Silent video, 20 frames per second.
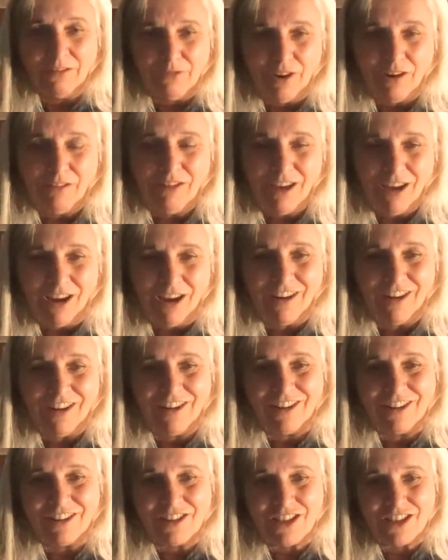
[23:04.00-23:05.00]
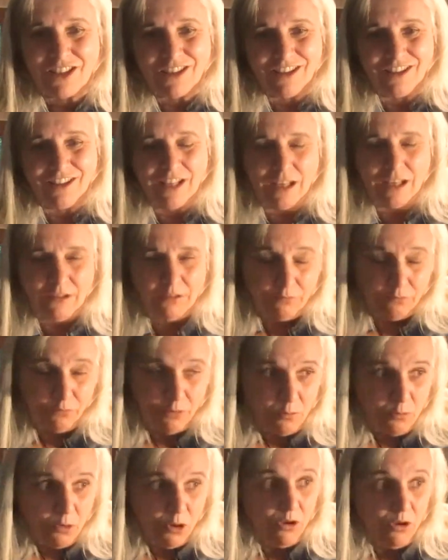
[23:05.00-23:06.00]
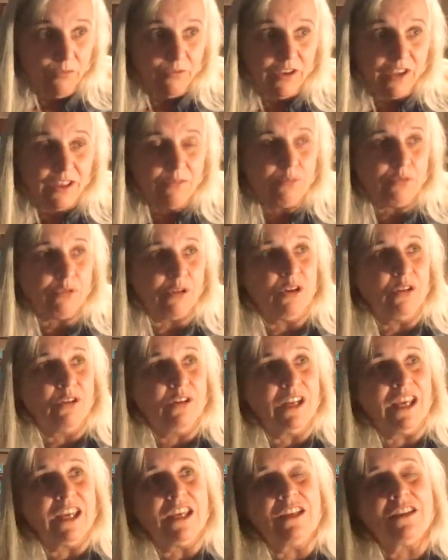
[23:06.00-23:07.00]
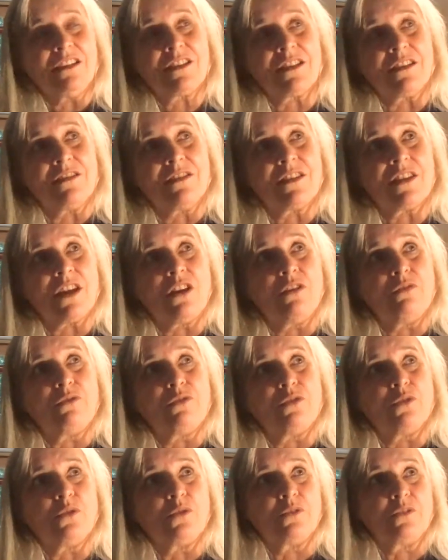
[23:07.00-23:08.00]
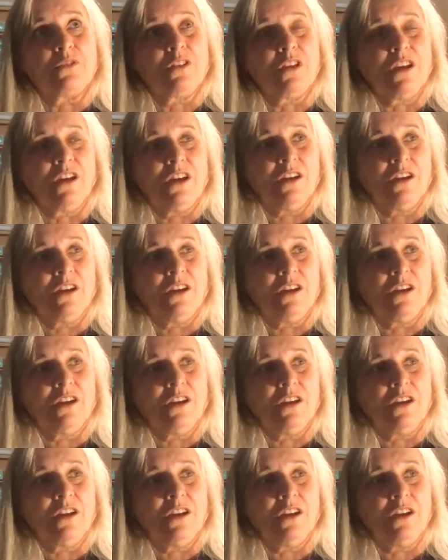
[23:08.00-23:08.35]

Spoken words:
very hard, and then removing prunings and so forth.